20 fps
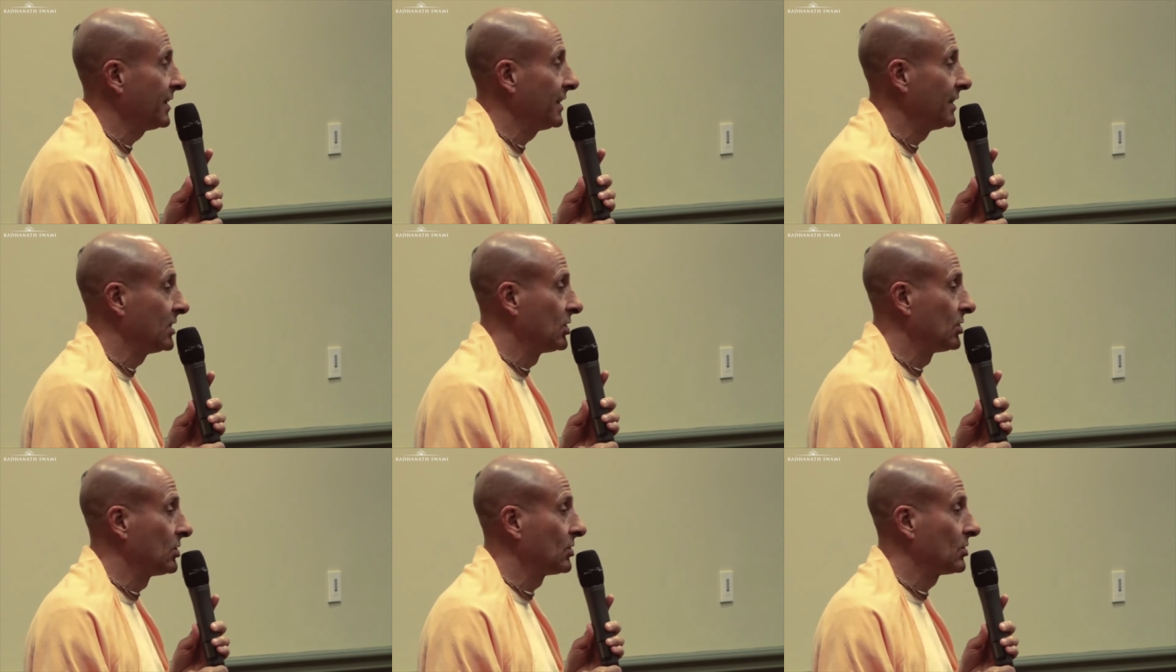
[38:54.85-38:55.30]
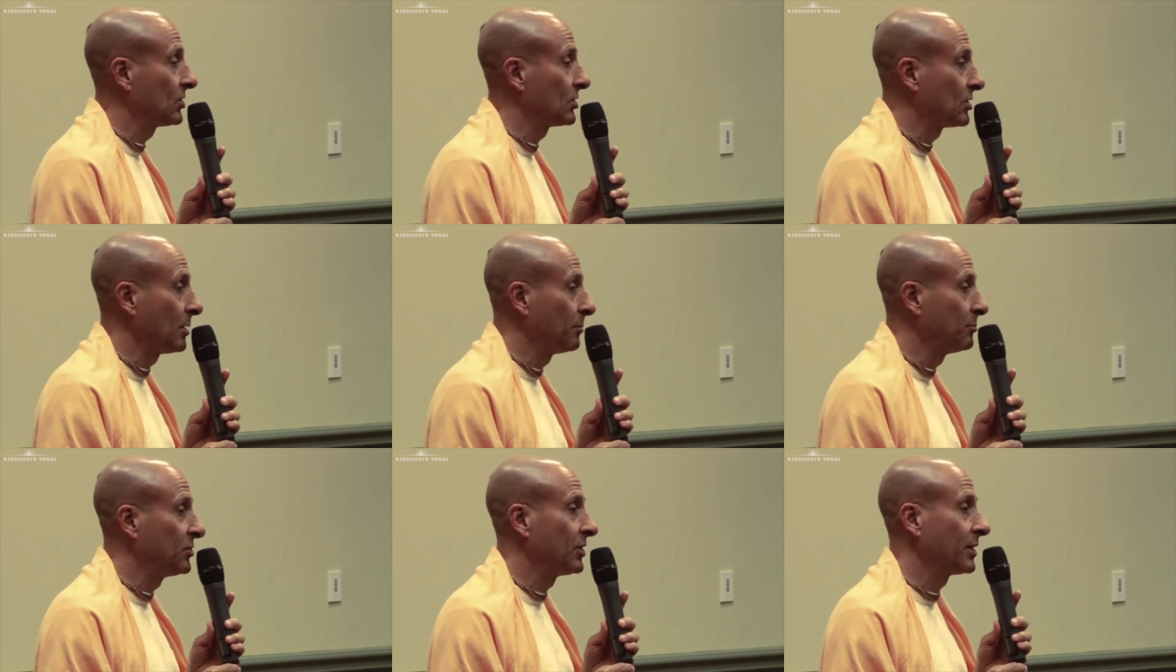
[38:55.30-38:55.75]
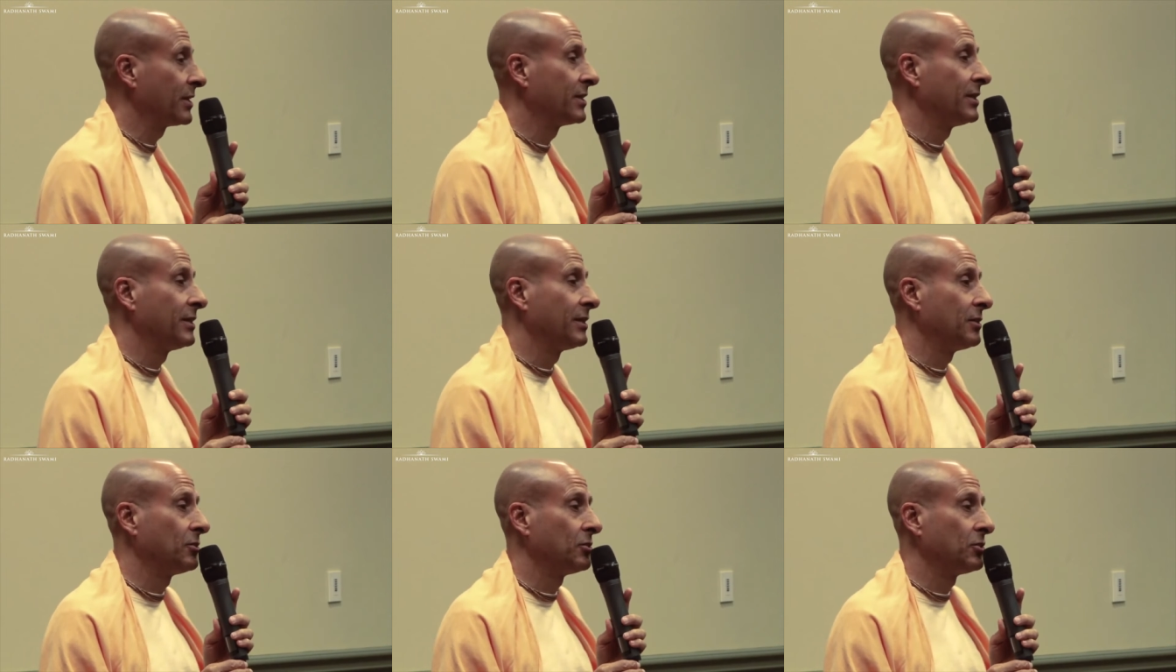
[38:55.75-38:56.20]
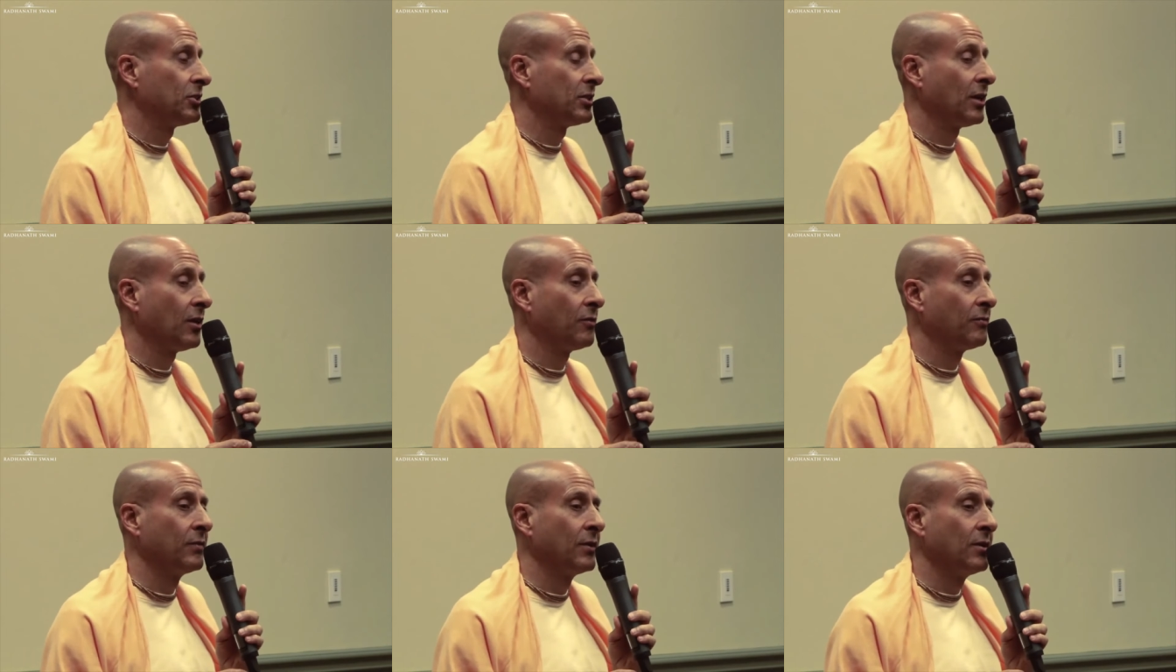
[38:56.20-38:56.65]
is subjecting
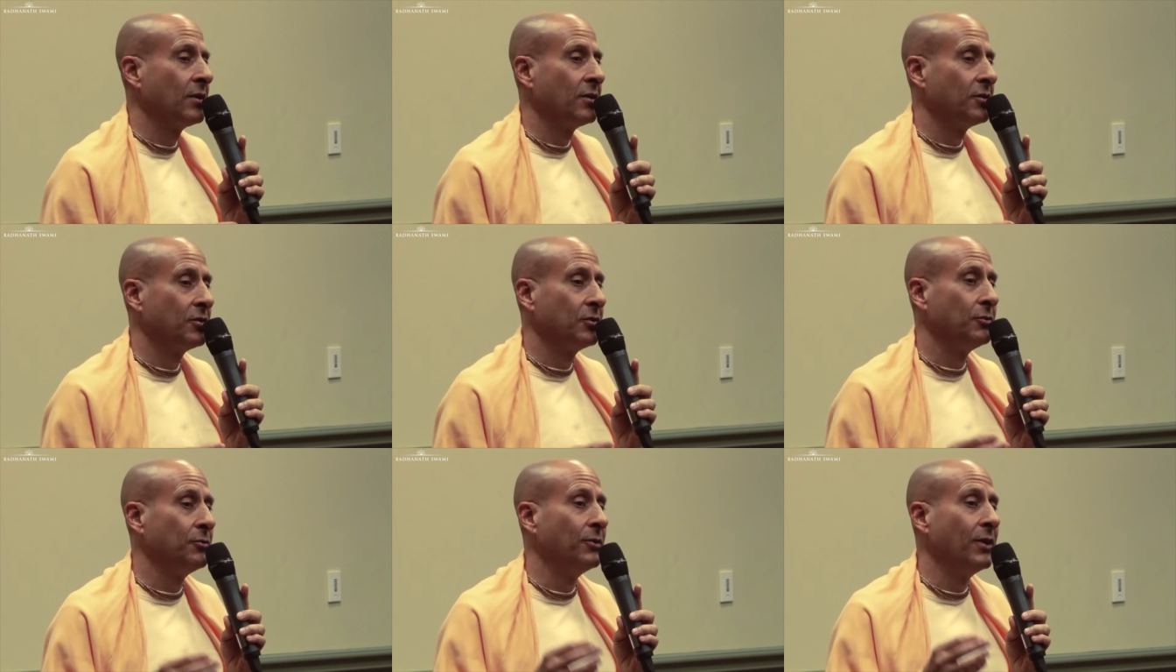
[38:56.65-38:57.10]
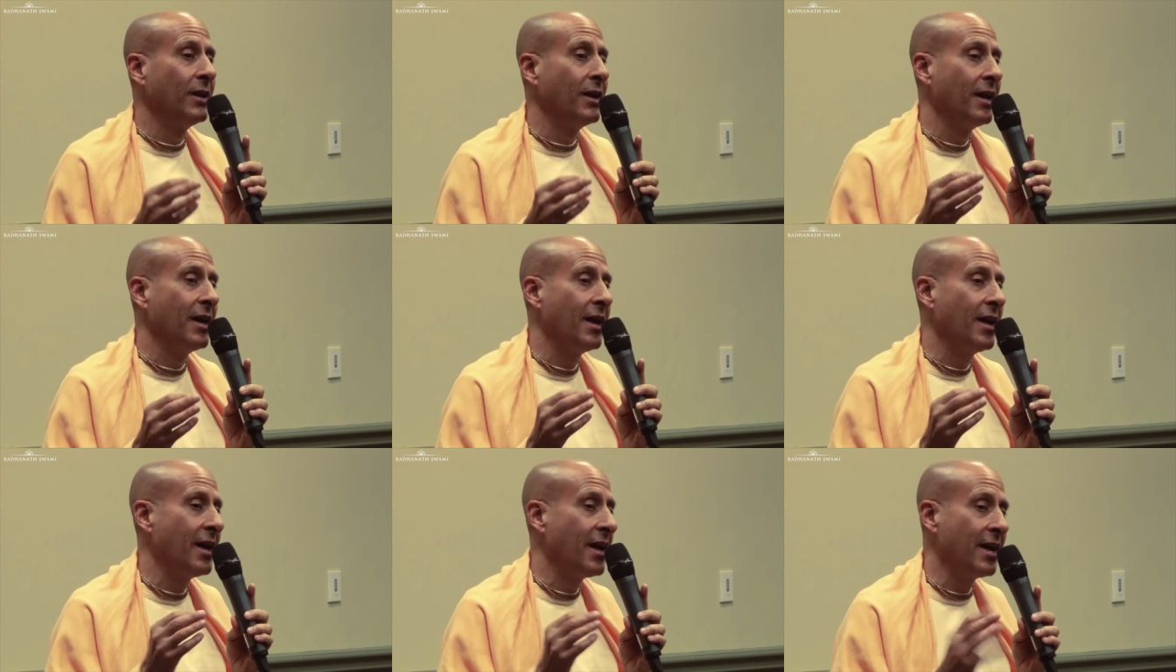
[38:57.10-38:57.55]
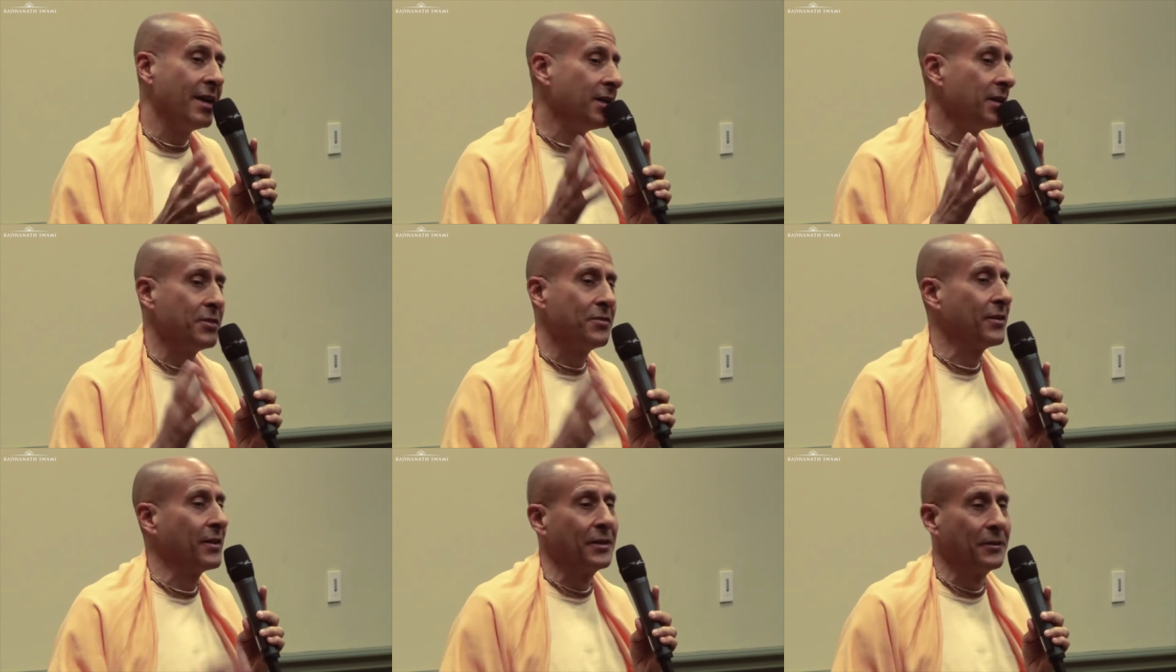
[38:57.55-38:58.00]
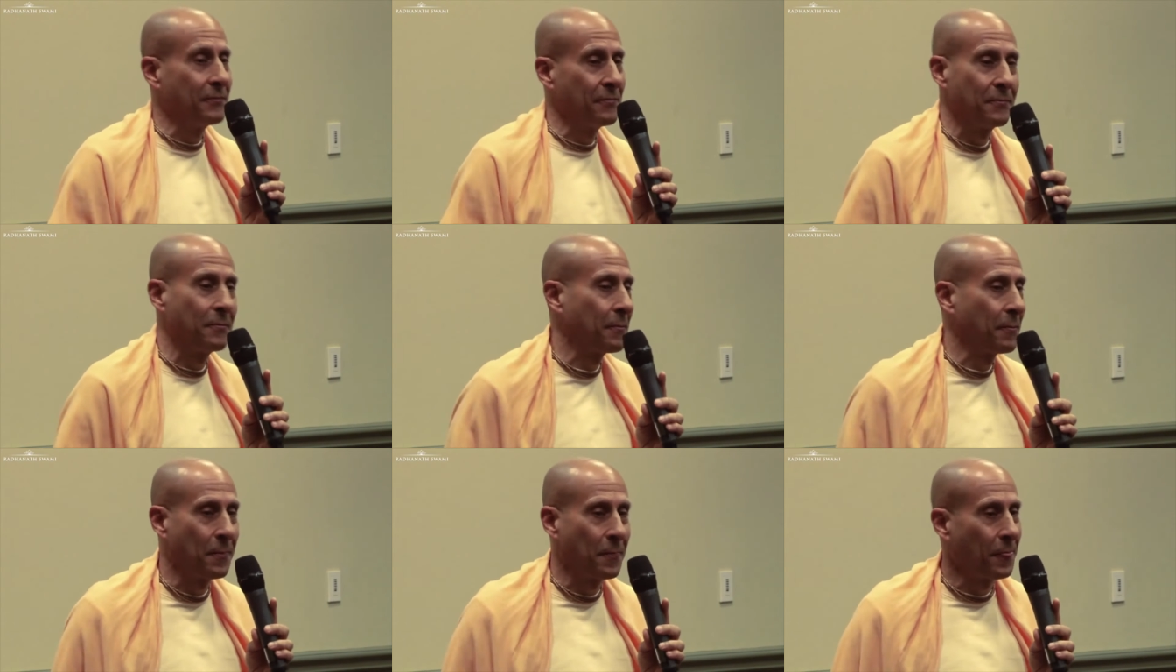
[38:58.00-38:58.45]
yourself to anything,
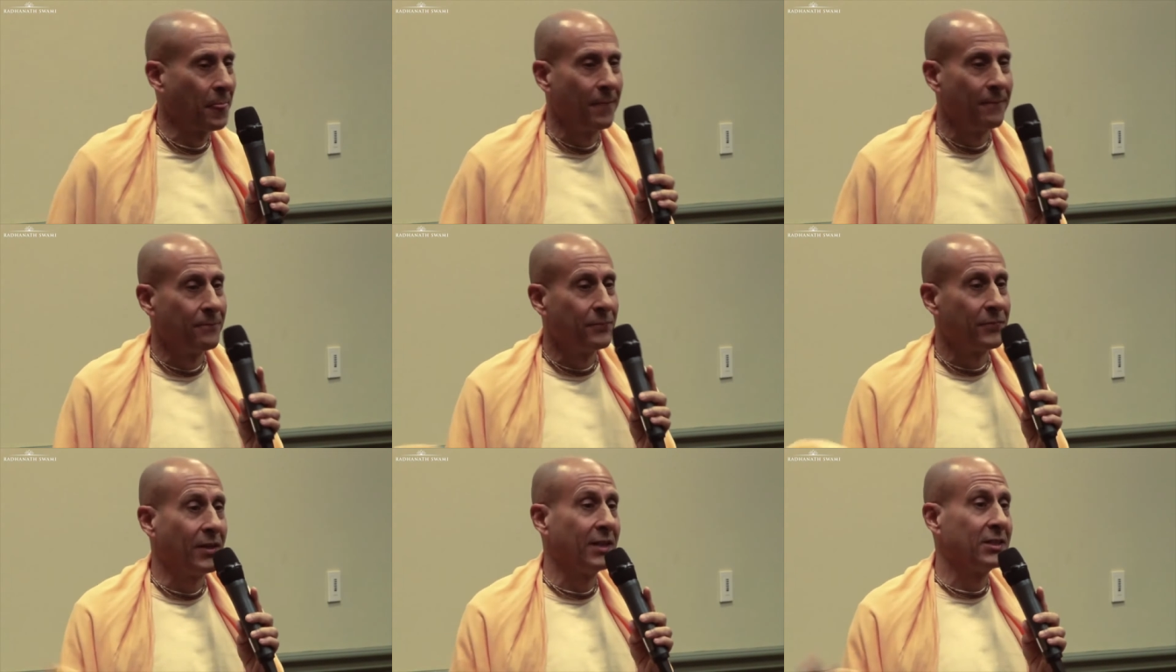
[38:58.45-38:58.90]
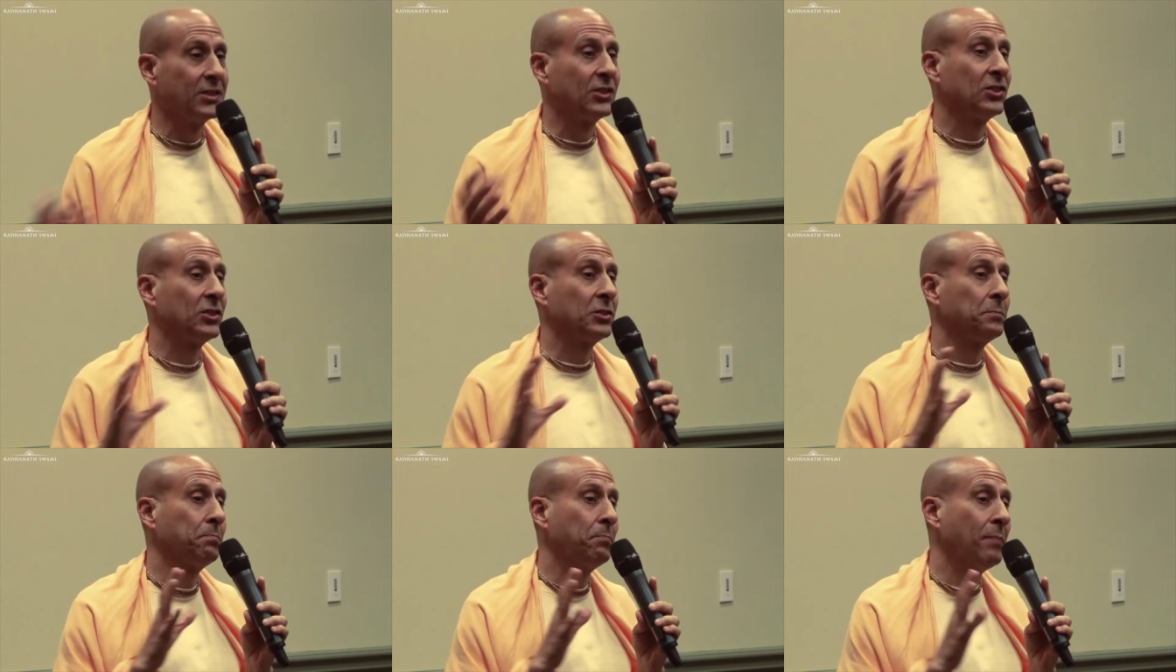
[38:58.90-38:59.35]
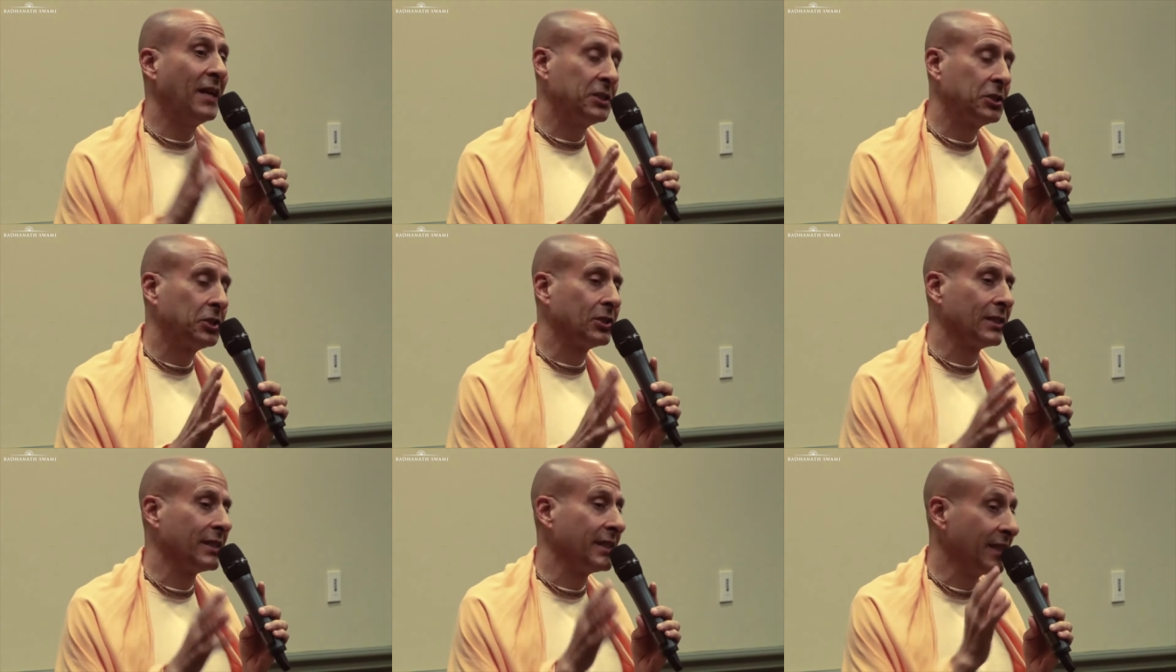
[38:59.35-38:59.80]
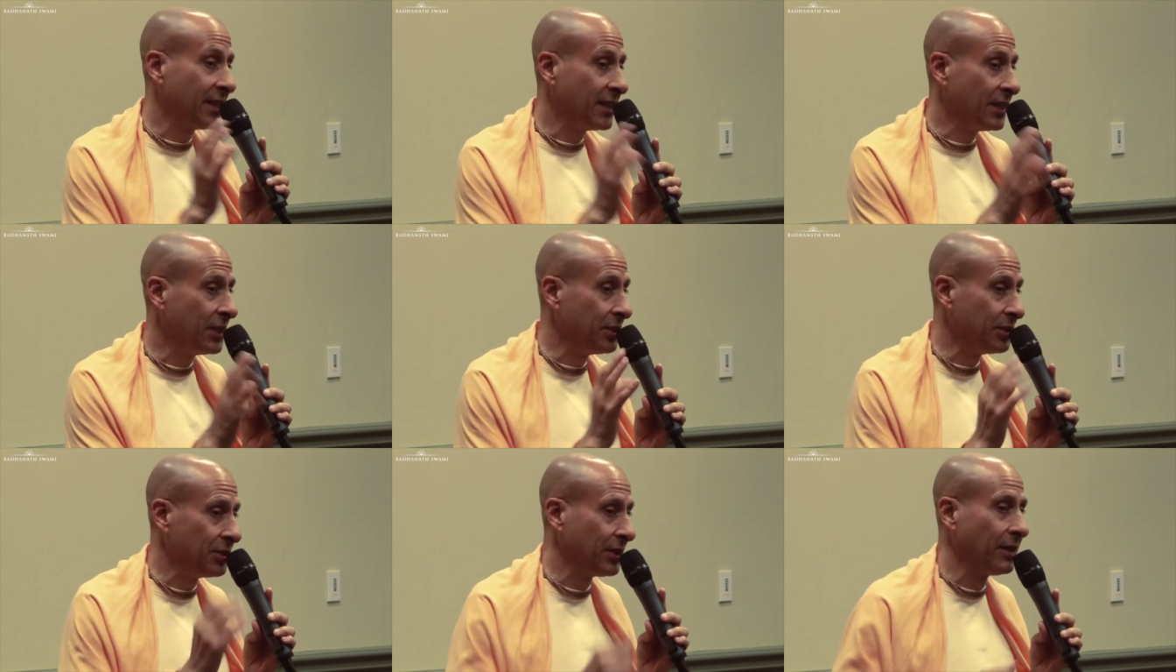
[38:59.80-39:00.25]
especially
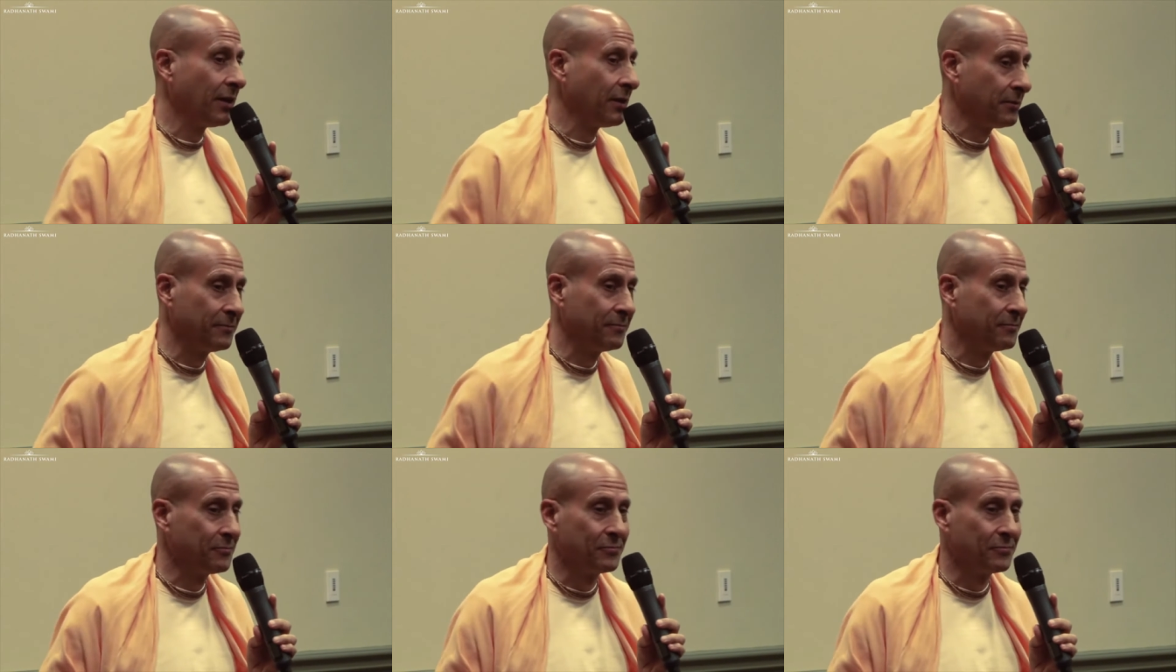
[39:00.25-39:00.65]
in India.